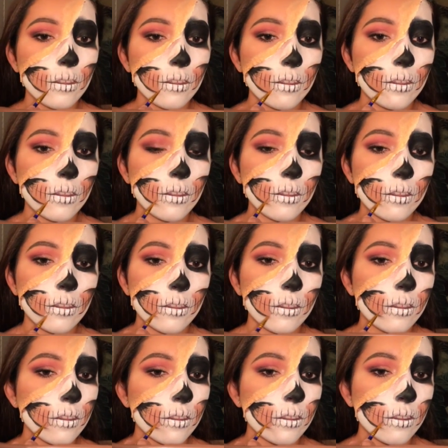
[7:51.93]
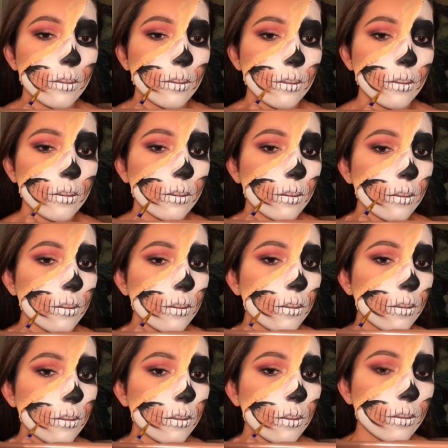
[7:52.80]
so you can kind of see
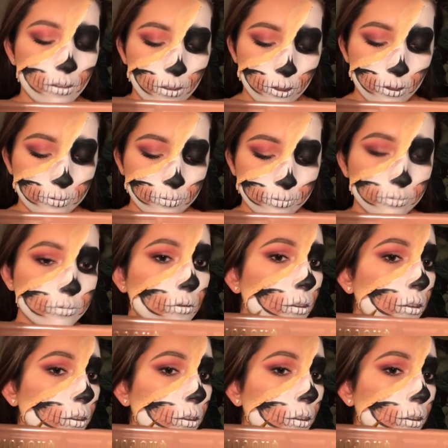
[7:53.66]
what I'm